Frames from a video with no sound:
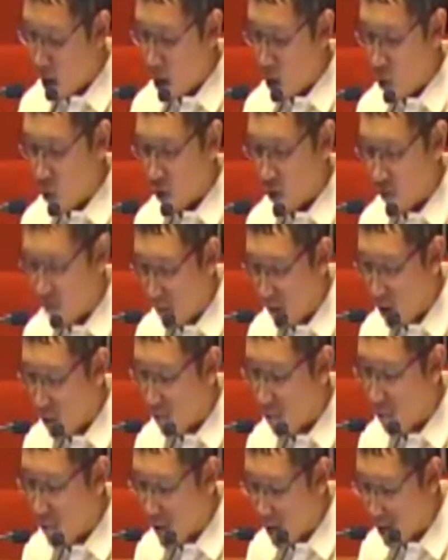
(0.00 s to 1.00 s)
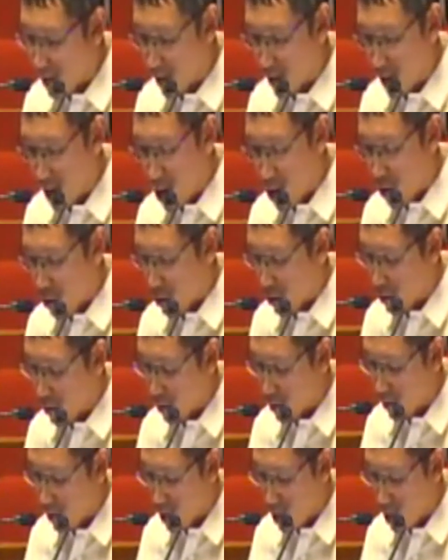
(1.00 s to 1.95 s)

He was found face down